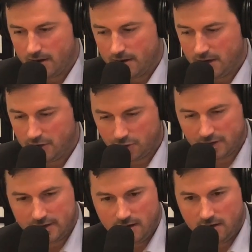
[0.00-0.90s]

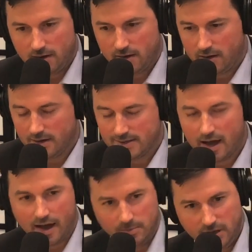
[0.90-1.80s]
interesting,
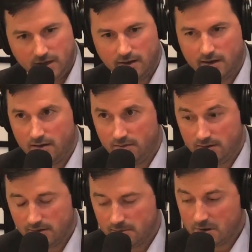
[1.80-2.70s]
timely, and in
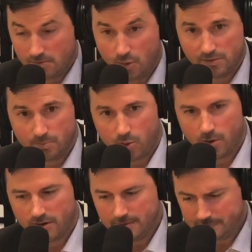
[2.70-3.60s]
some cases most
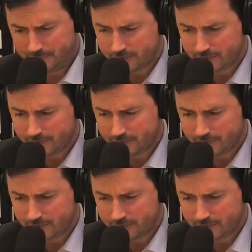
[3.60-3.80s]
important